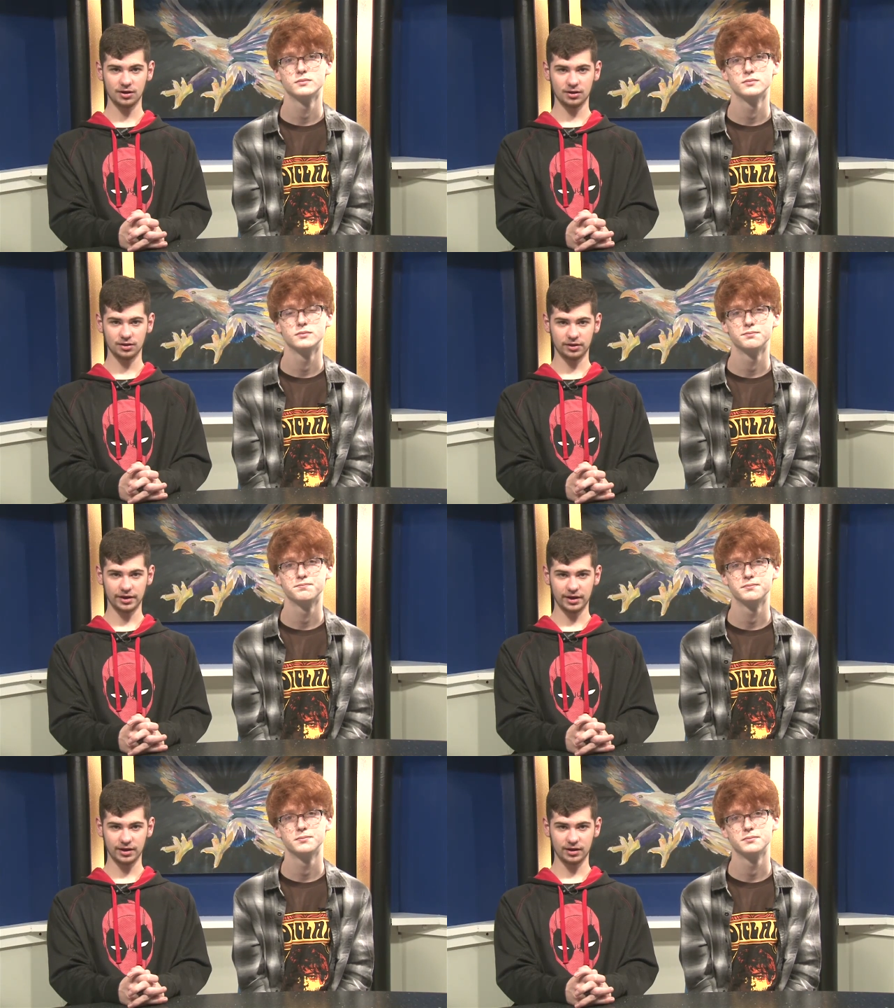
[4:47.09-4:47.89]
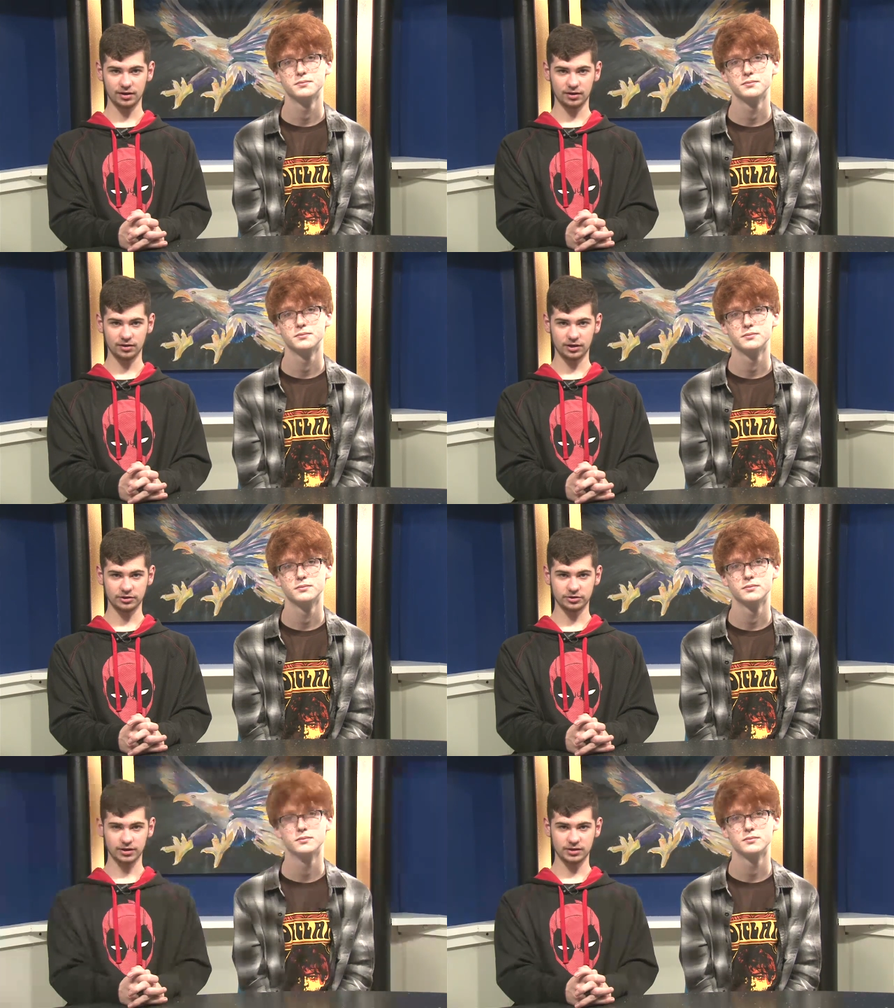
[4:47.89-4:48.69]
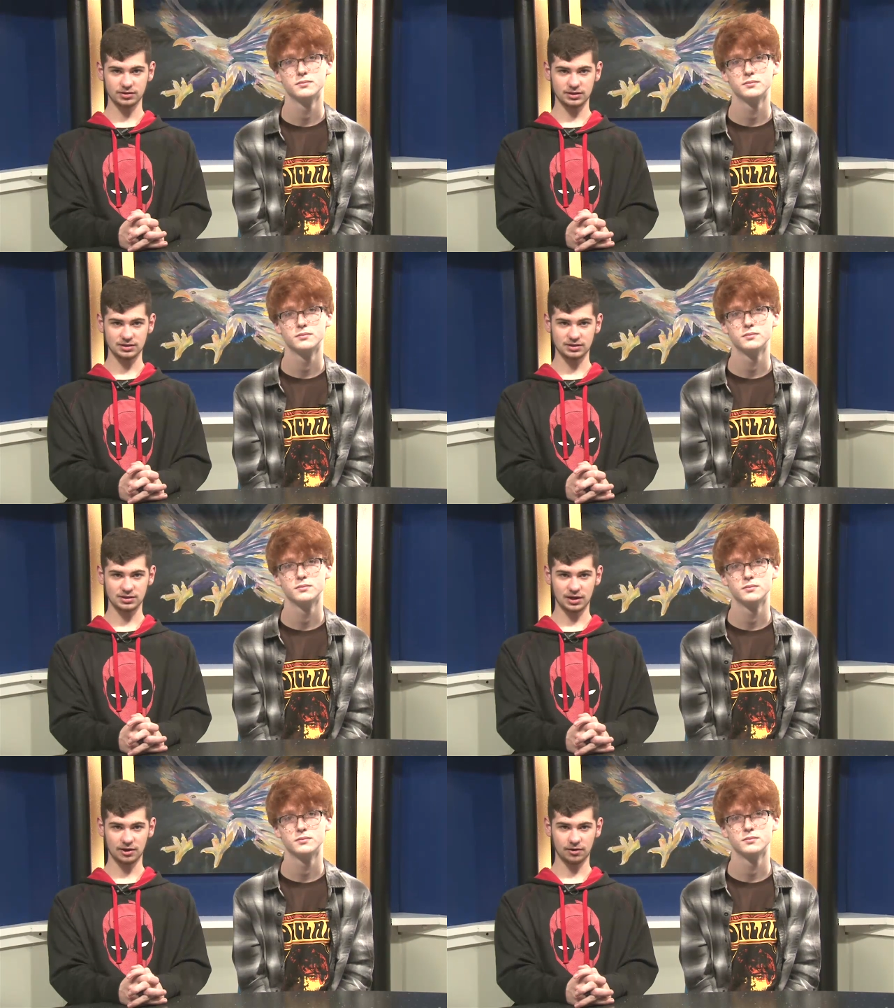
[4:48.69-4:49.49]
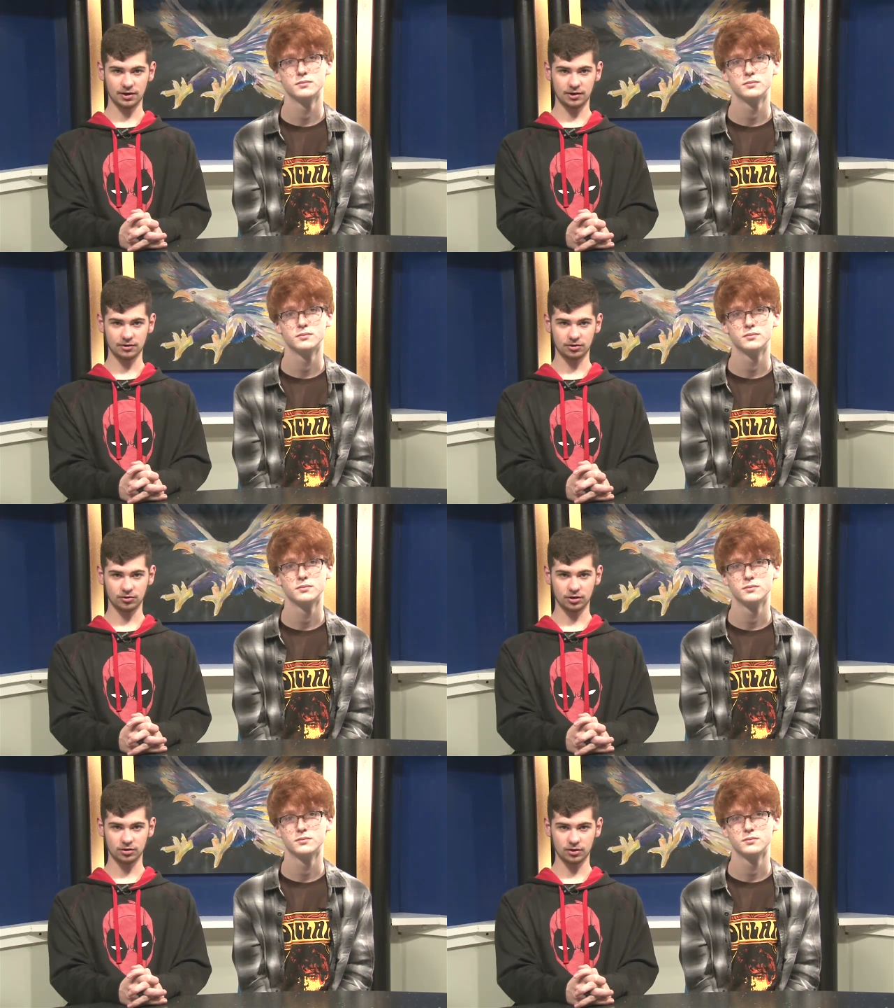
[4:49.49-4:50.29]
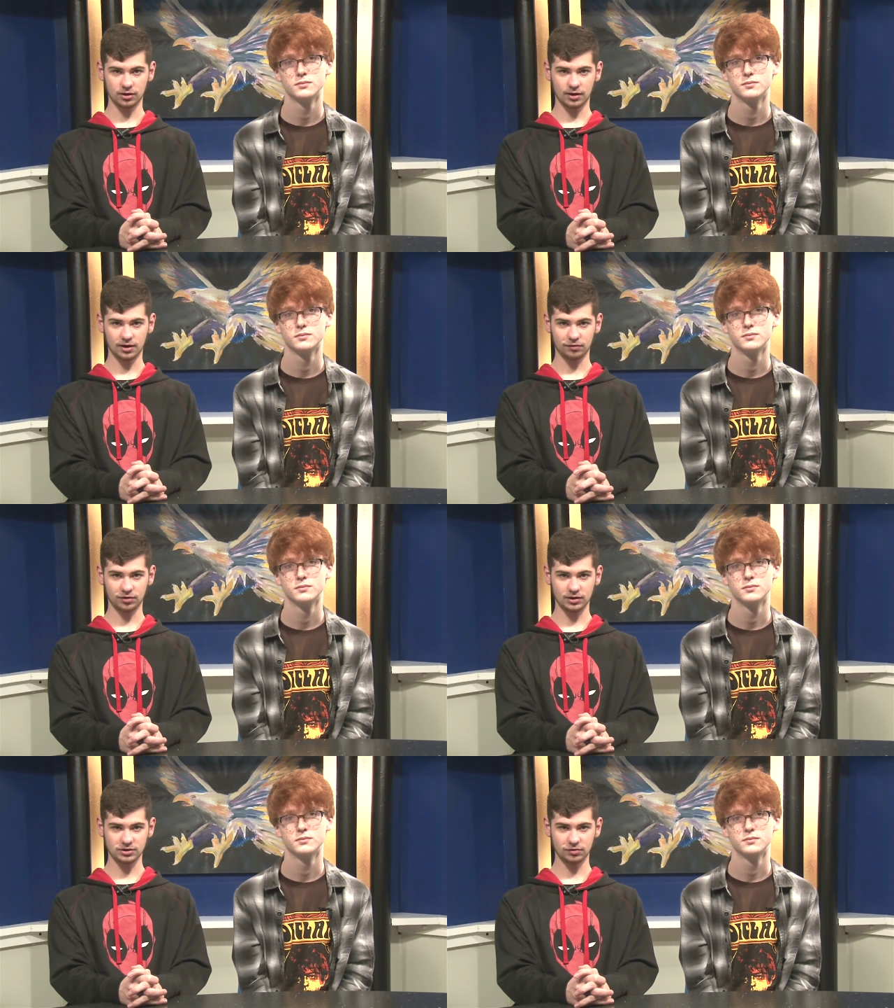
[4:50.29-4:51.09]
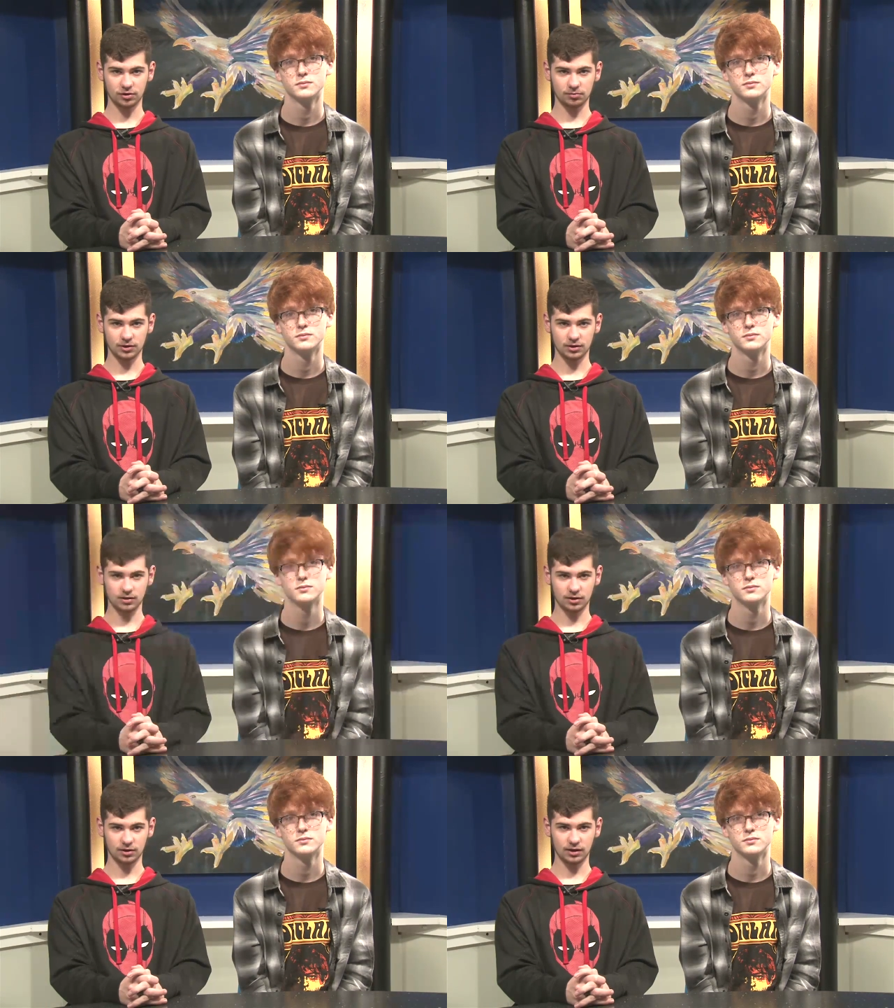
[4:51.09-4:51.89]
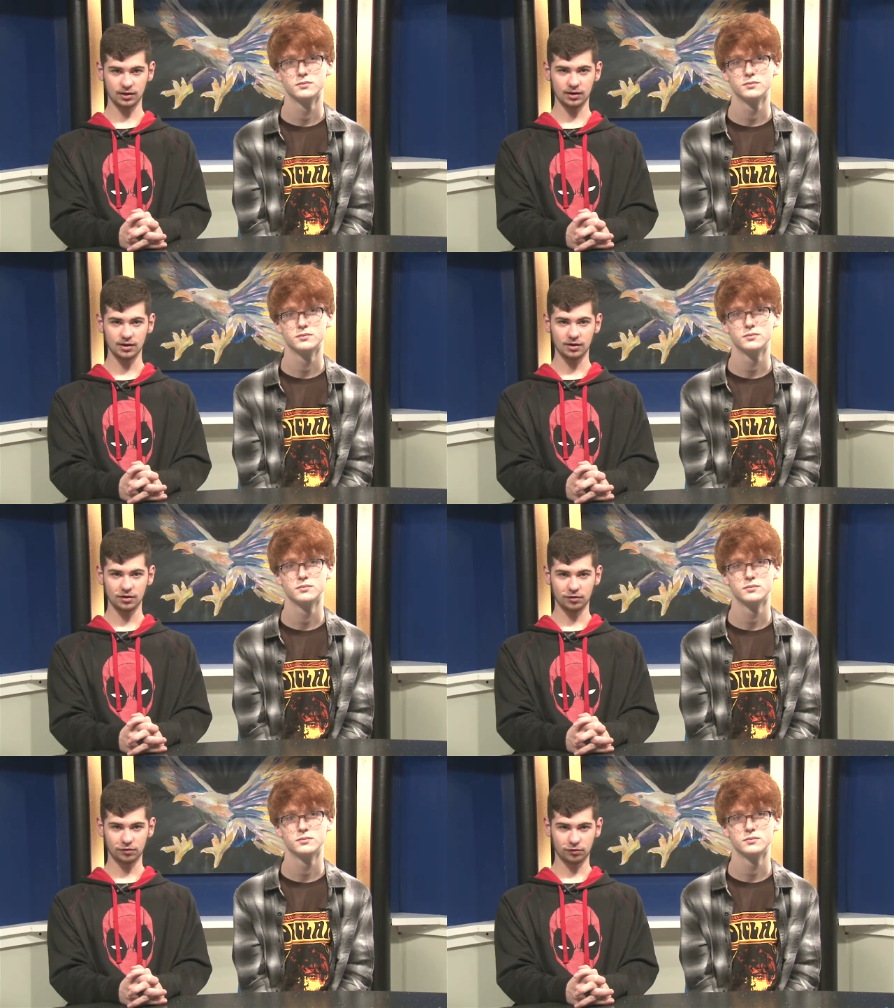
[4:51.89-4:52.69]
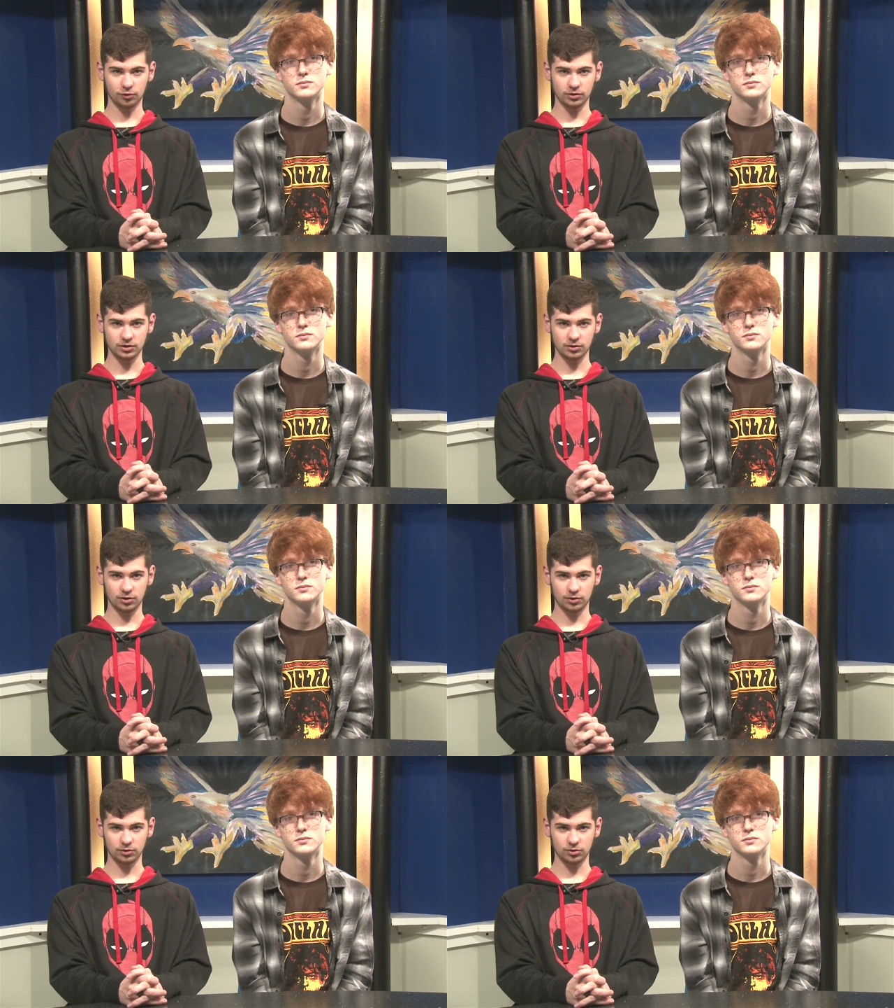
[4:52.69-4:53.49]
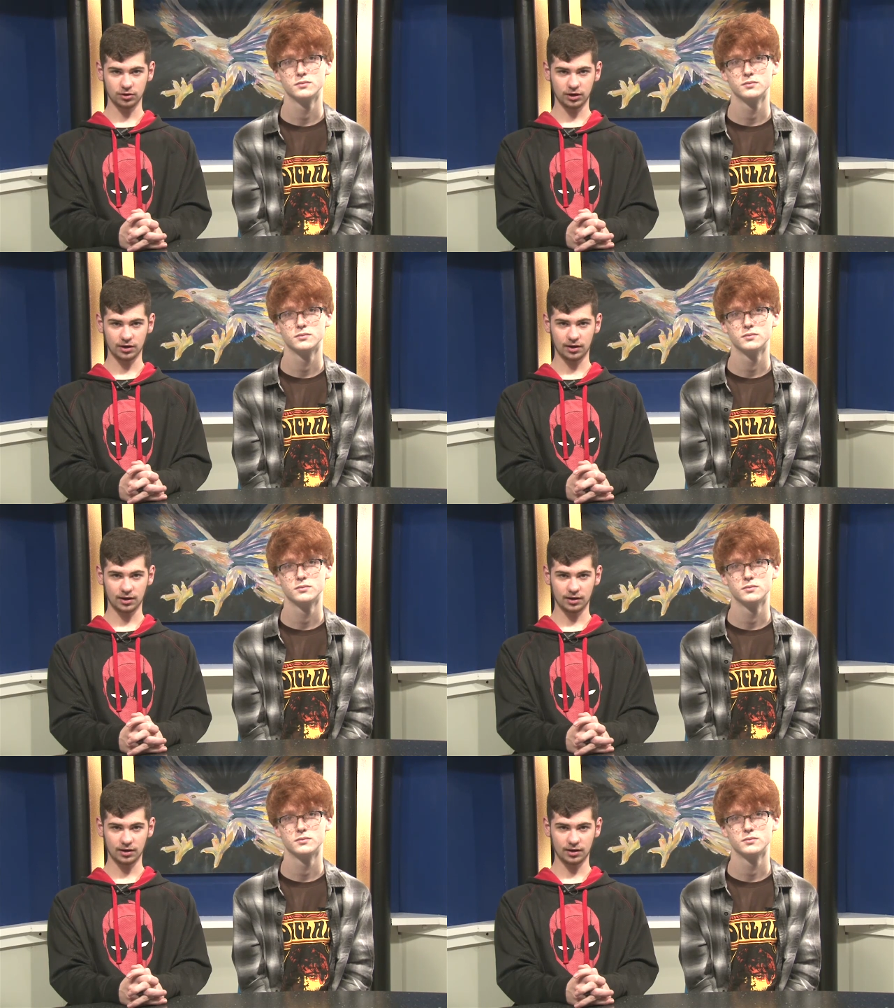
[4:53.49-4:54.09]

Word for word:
Speaker 1: that the address is State Route 339, Fancy Farm, Kentucky 42039.